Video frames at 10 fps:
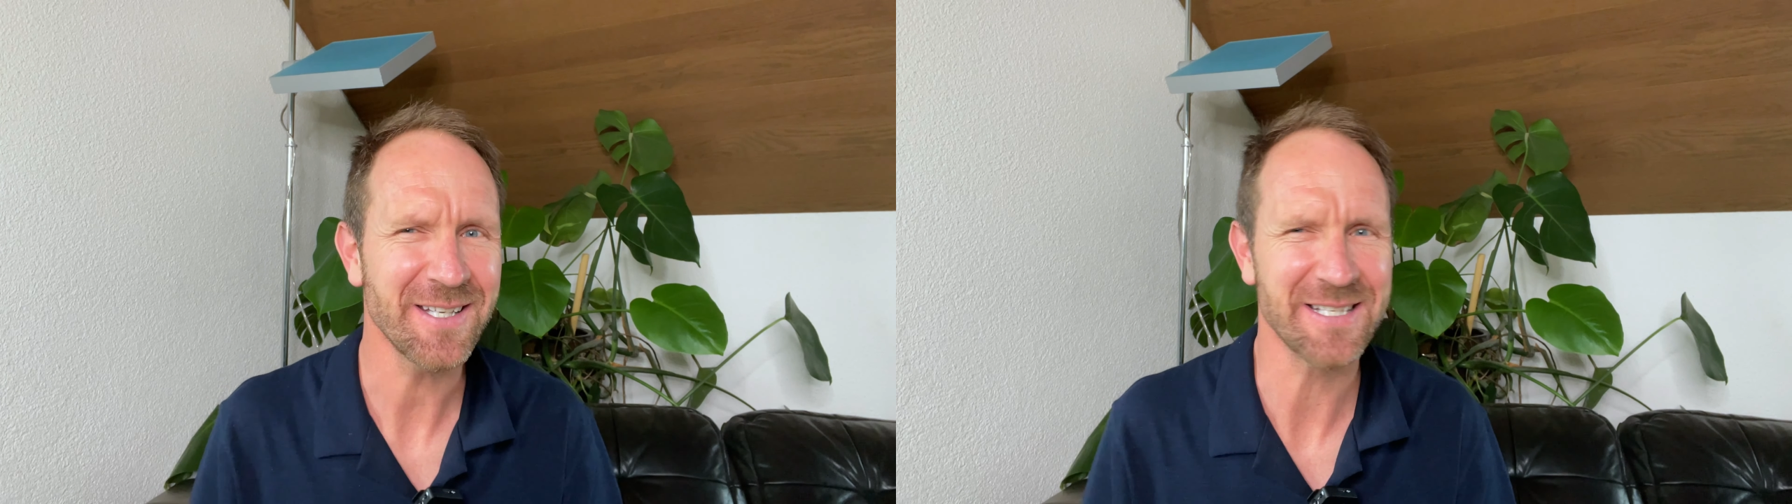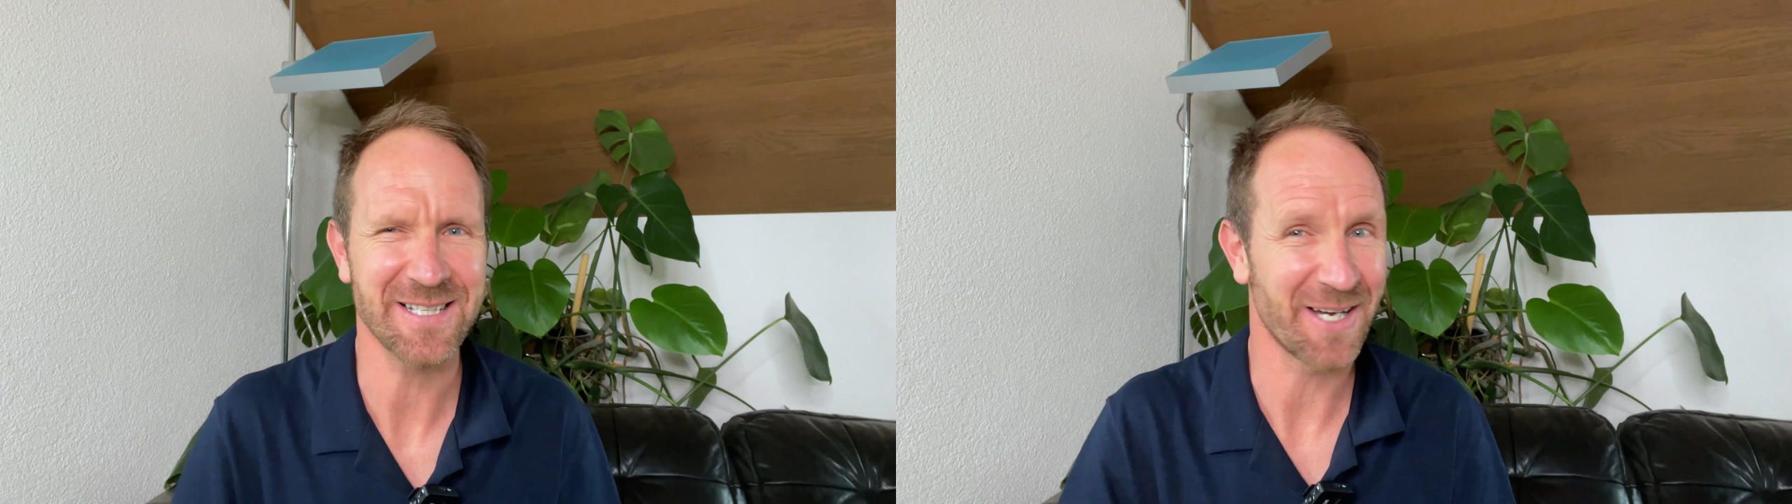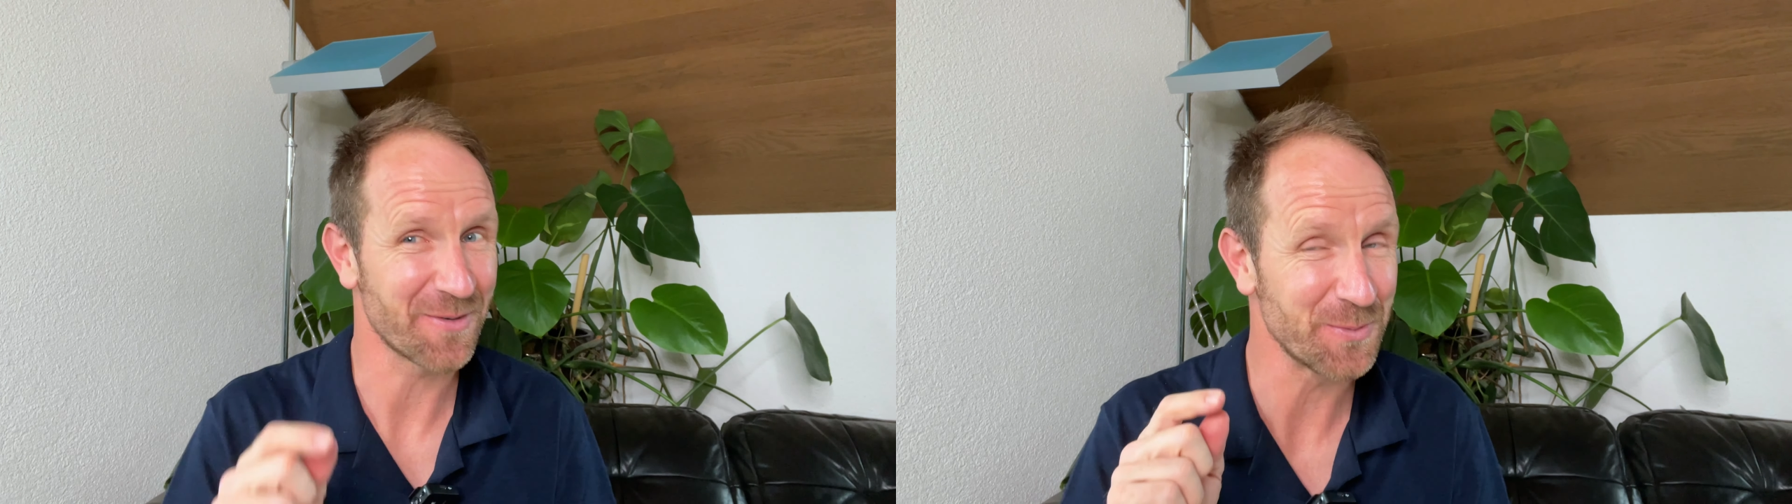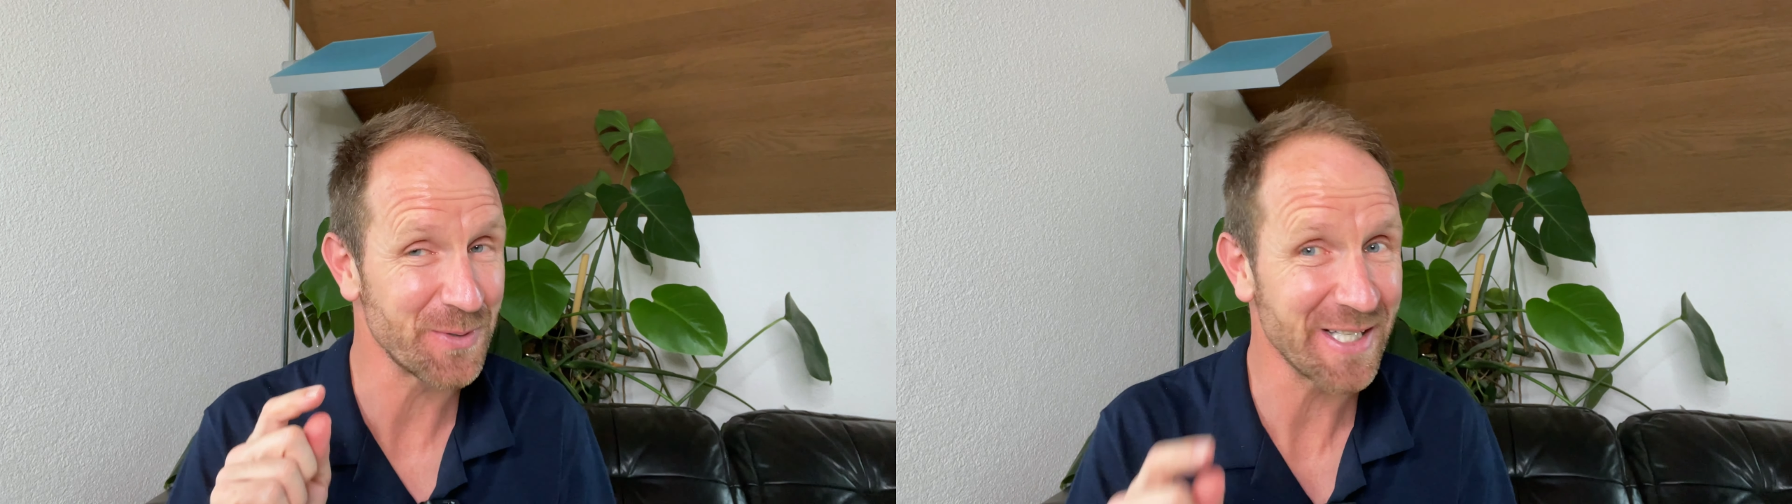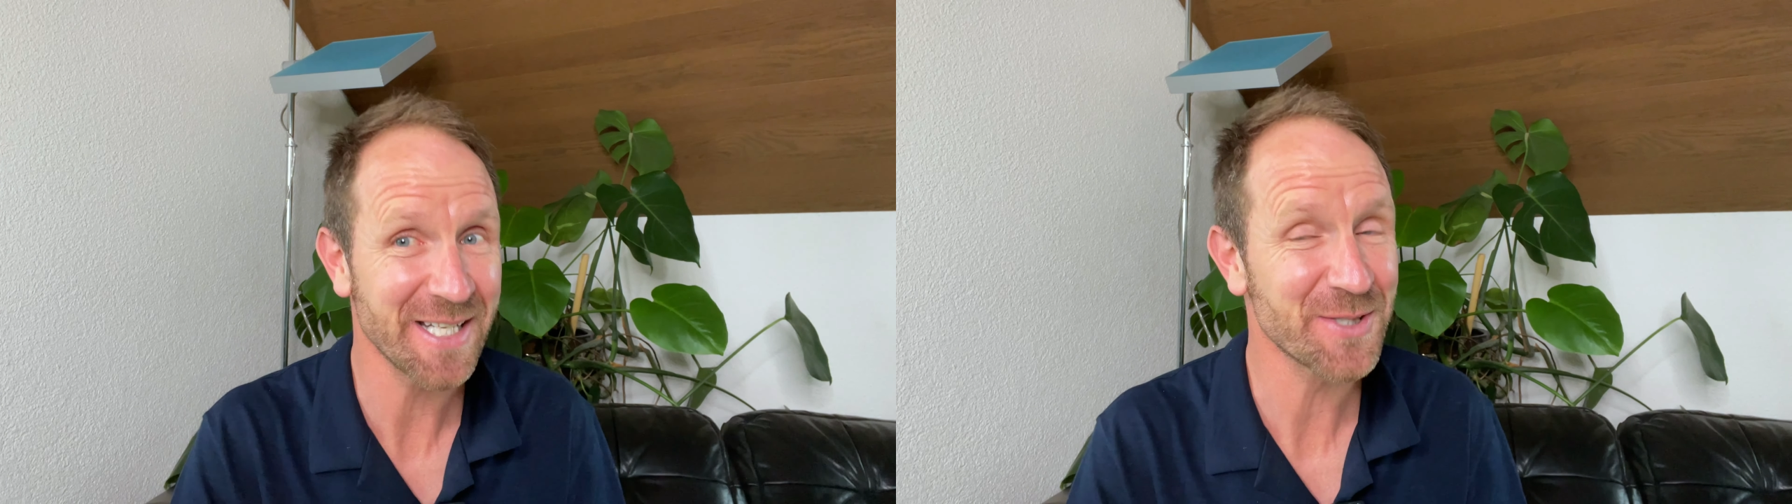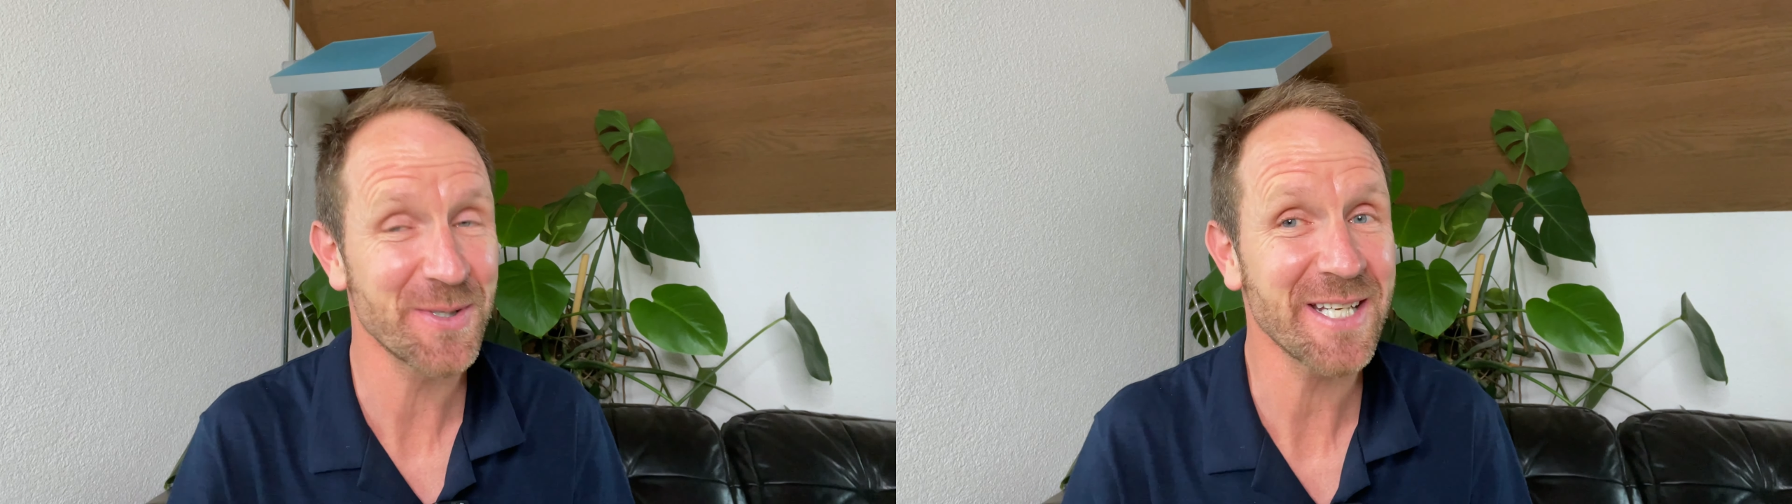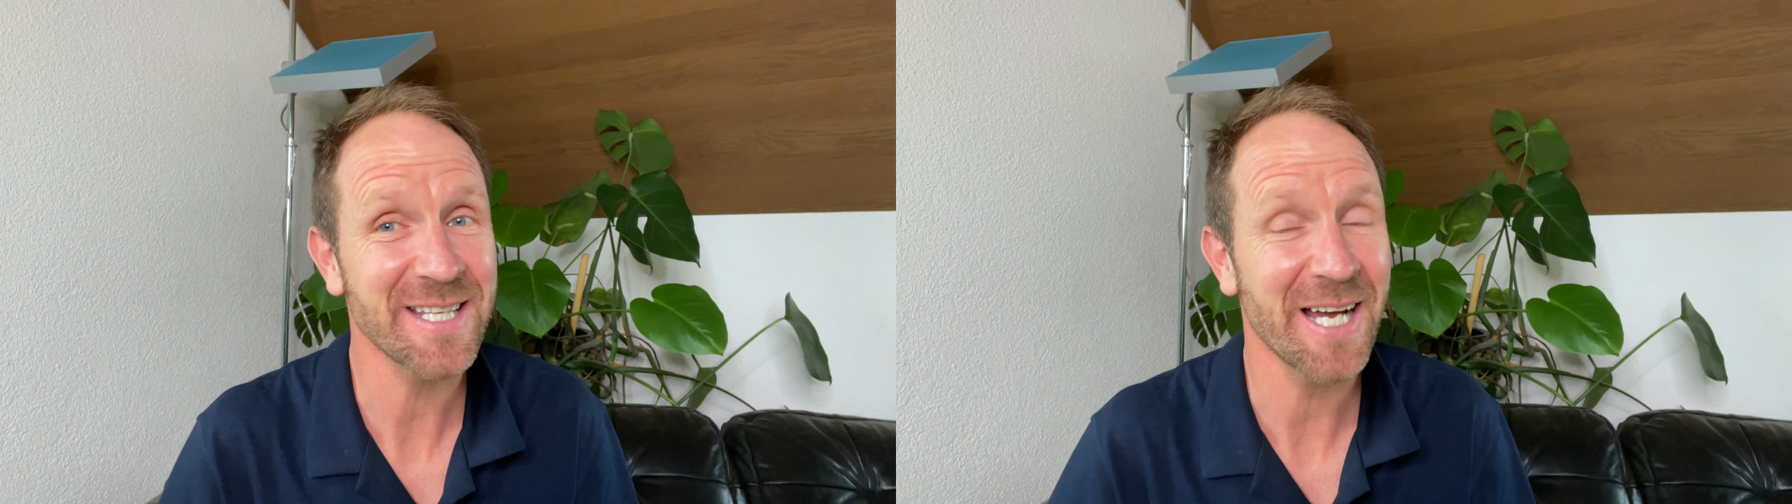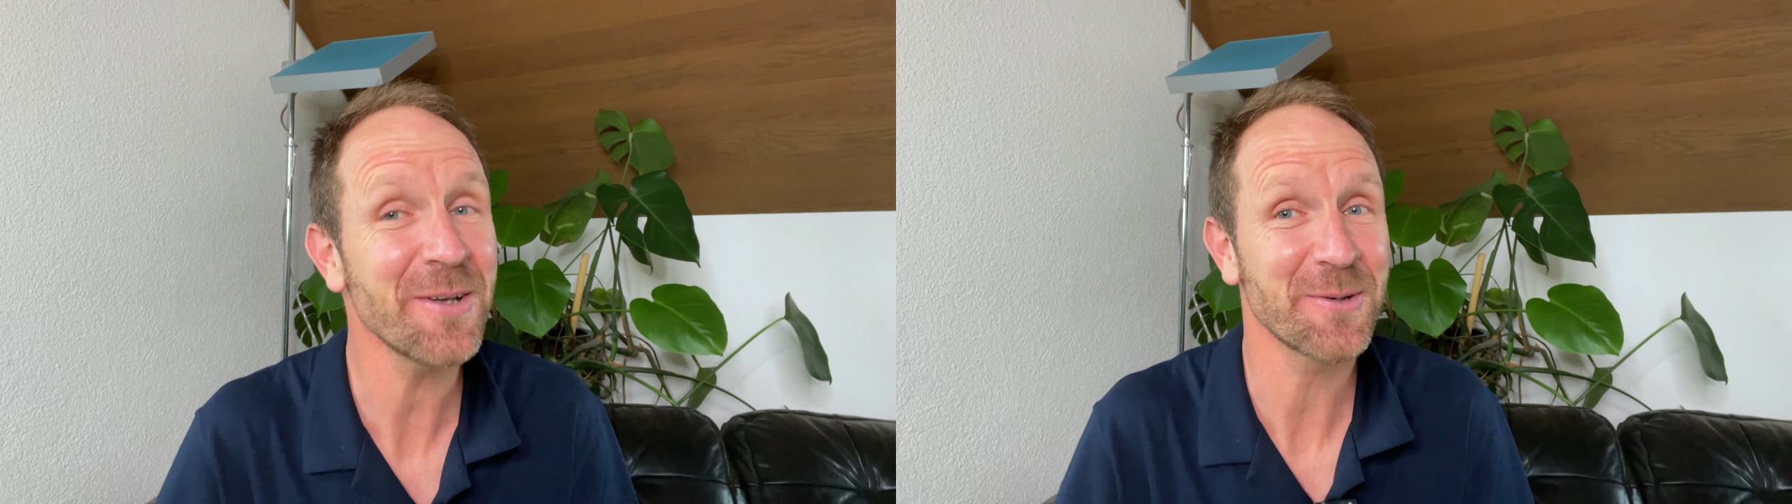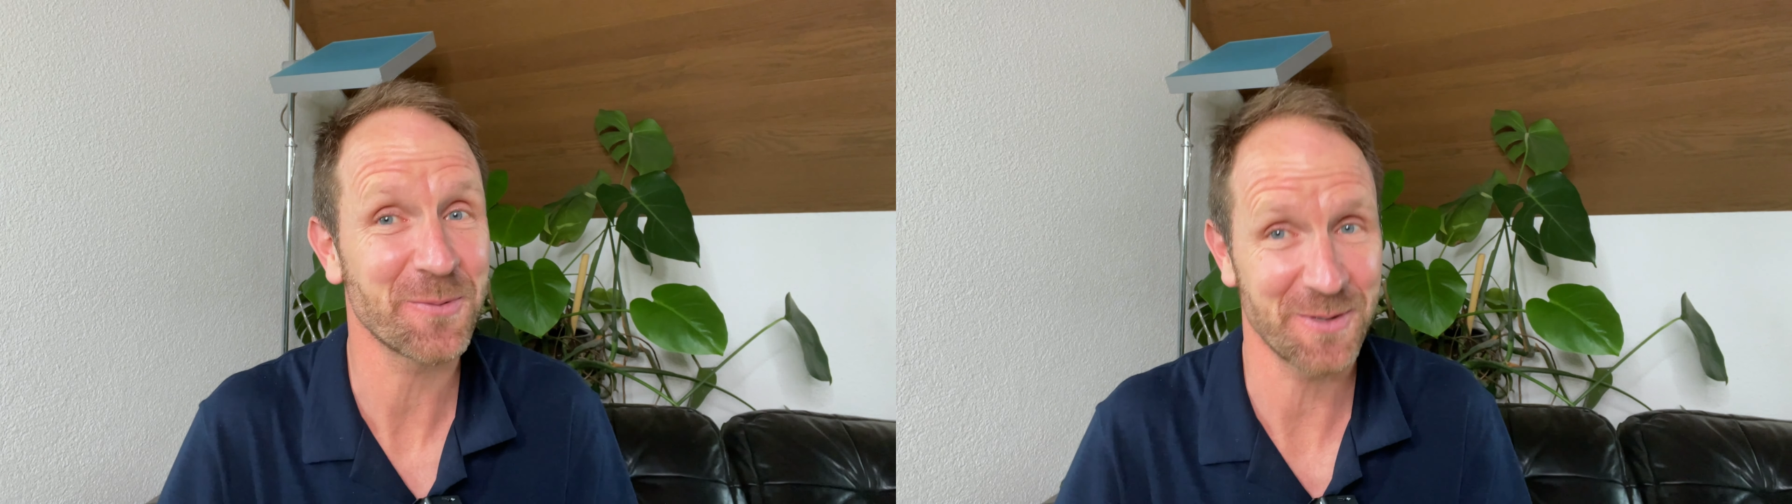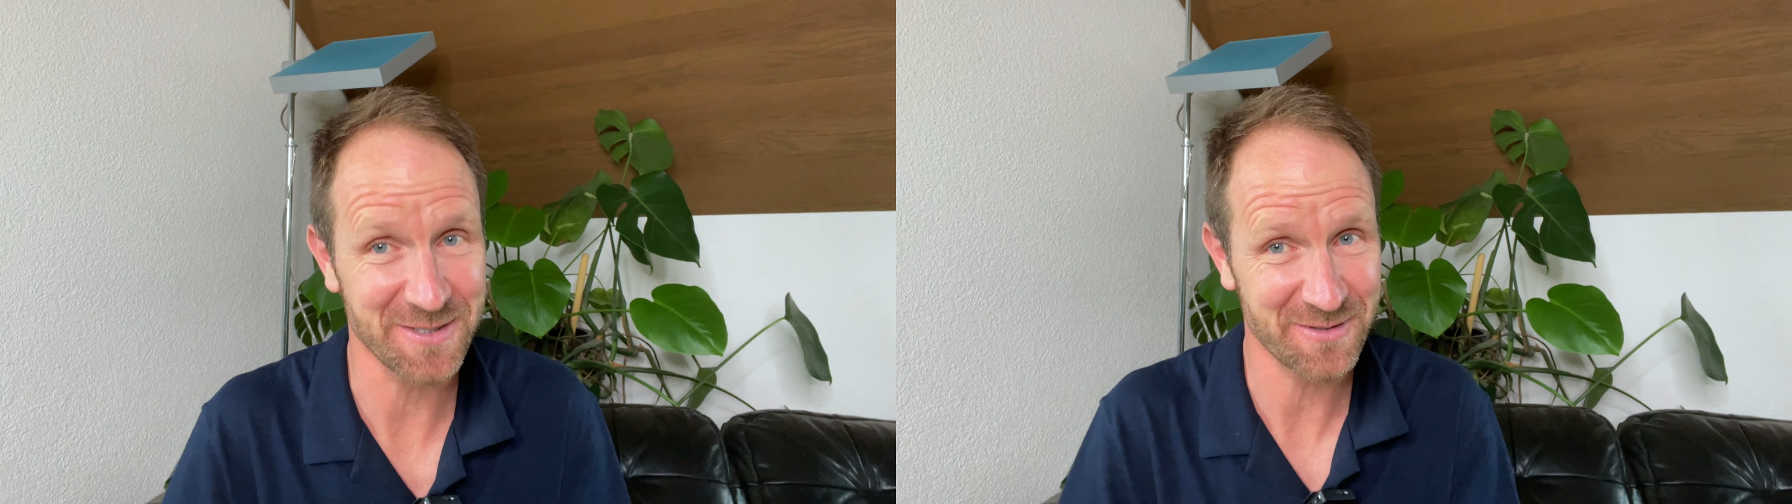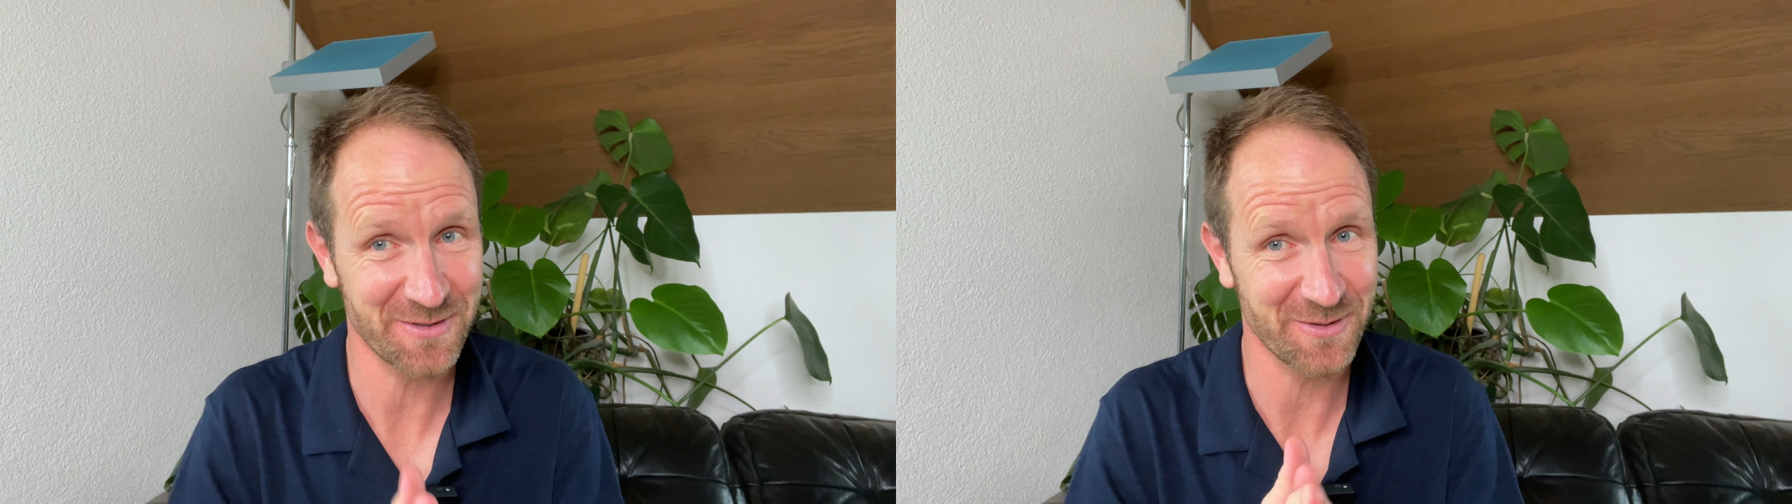He's now really intrigued now. He's,